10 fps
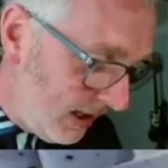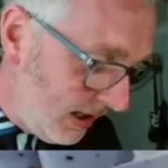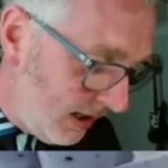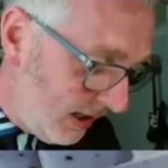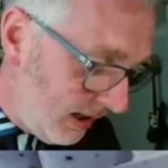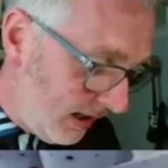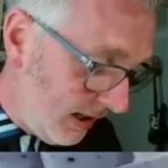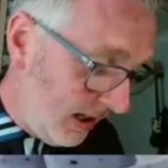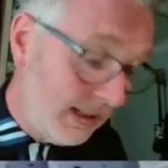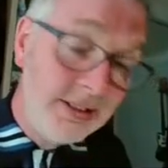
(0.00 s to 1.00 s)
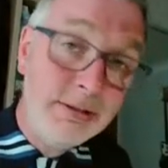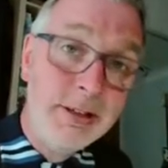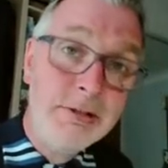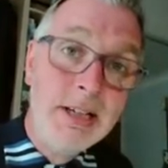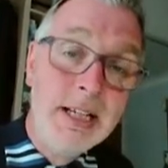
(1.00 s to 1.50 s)
uh, I had to
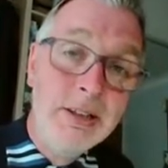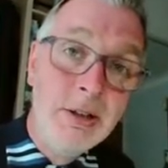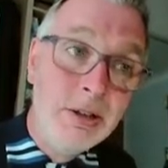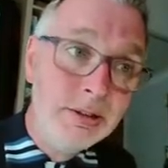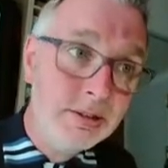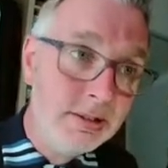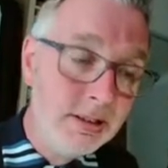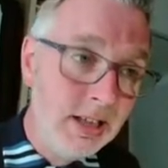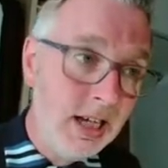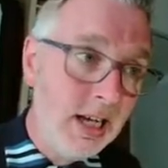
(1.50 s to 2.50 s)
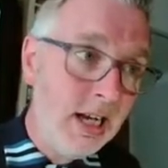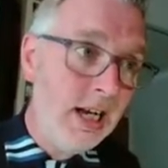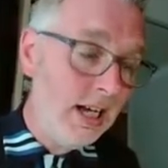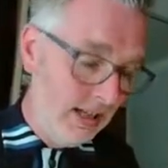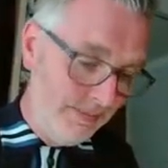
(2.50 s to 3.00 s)
retreat indoors.
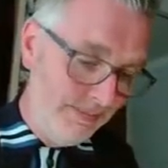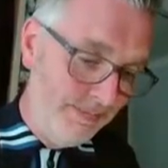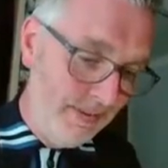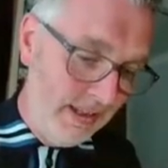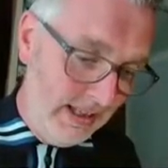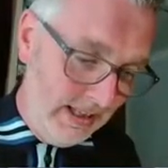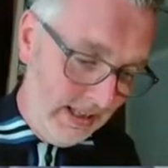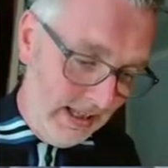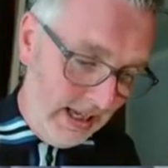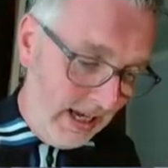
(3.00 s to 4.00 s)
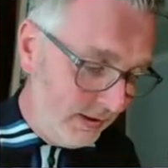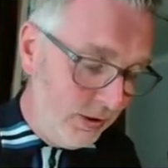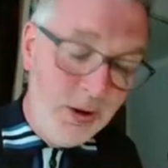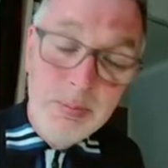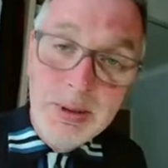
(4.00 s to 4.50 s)
Uh, I had
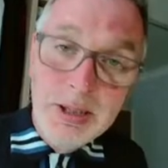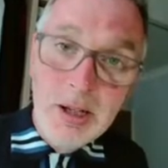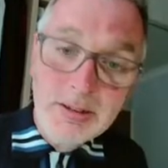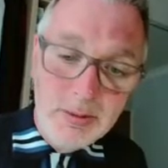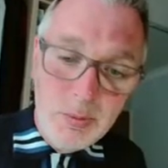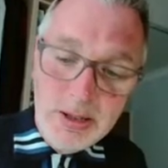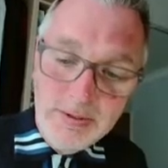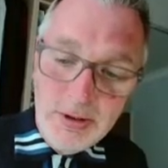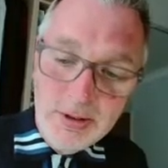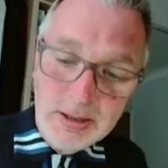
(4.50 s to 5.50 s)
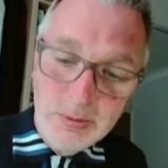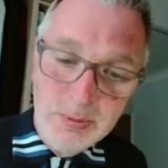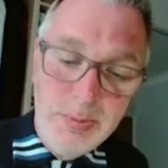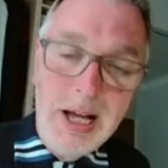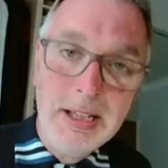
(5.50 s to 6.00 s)
no because the weather forecast
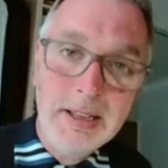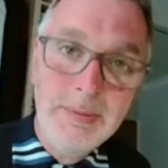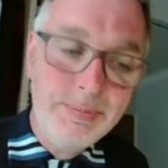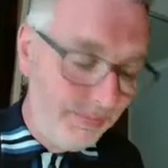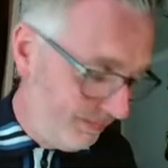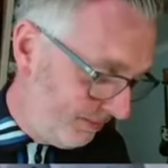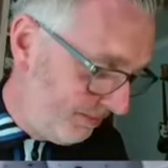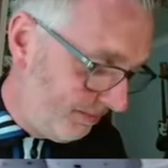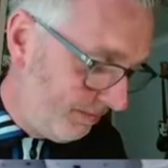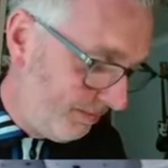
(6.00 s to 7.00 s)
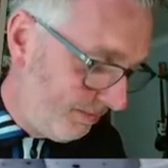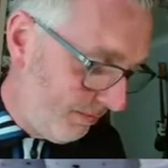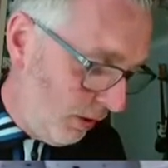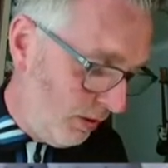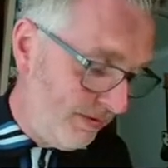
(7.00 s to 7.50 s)
was bad,
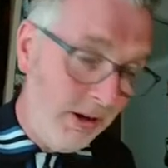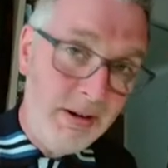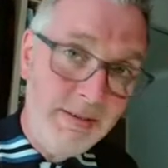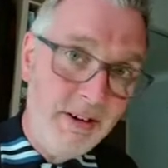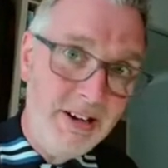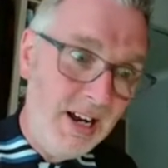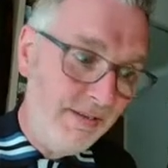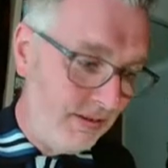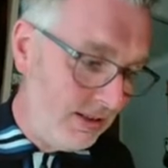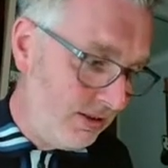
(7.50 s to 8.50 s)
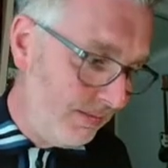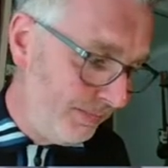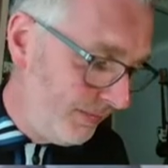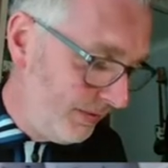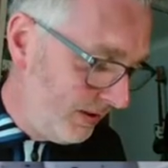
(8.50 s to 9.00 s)
or very very average,
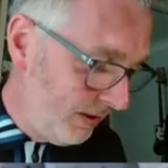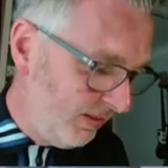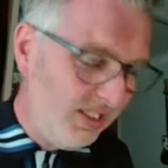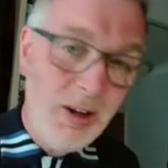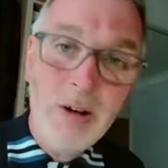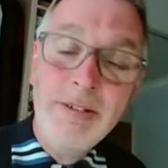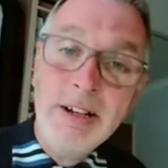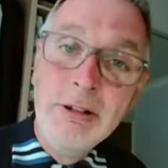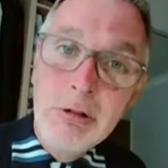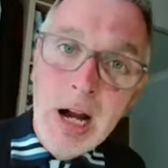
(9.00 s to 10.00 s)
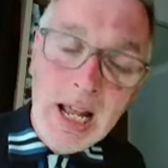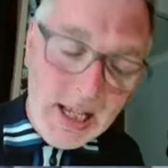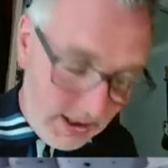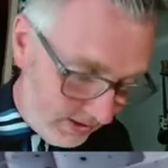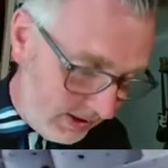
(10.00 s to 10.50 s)
just or very grey,
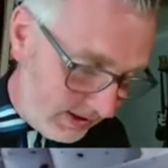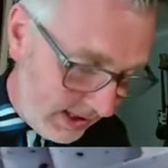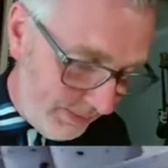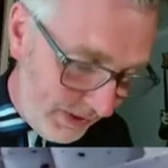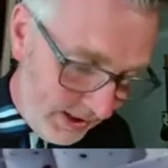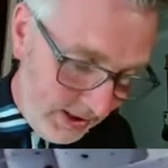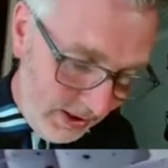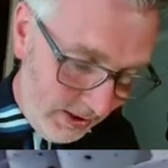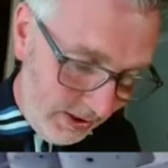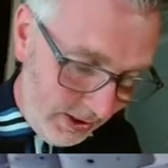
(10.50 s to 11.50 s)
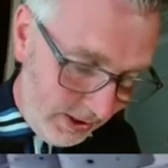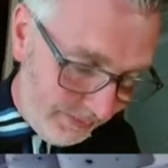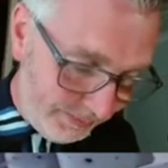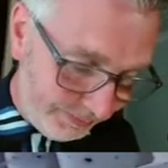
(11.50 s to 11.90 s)
should I say. Uh,